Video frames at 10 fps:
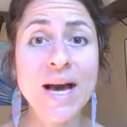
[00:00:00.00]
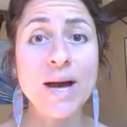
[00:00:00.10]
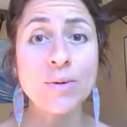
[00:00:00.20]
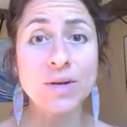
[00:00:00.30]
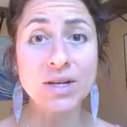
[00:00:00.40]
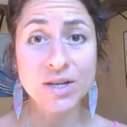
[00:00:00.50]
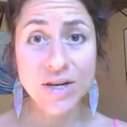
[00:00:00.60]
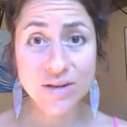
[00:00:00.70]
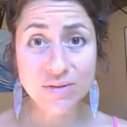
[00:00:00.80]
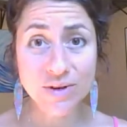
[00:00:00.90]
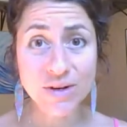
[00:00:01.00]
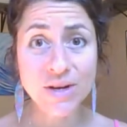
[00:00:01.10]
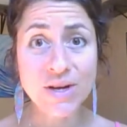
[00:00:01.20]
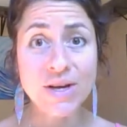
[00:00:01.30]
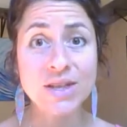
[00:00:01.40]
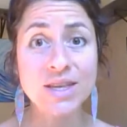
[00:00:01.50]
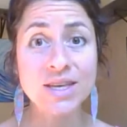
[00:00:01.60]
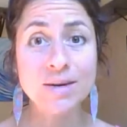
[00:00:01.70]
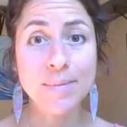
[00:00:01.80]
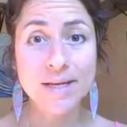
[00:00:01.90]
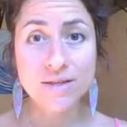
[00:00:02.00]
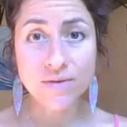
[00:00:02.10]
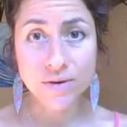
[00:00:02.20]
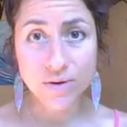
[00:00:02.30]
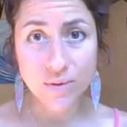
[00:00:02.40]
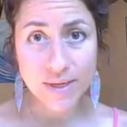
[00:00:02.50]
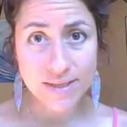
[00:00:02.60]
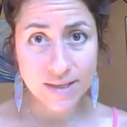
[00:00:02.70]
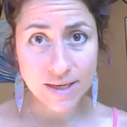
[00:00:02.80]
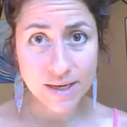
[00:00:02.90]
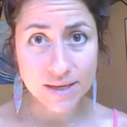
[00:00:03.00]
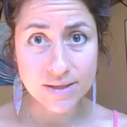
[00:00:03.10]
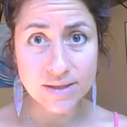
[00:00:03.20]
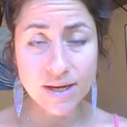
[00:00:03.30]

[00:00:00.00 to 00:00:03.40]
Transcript: I want to cover the massive earthquakes that hit.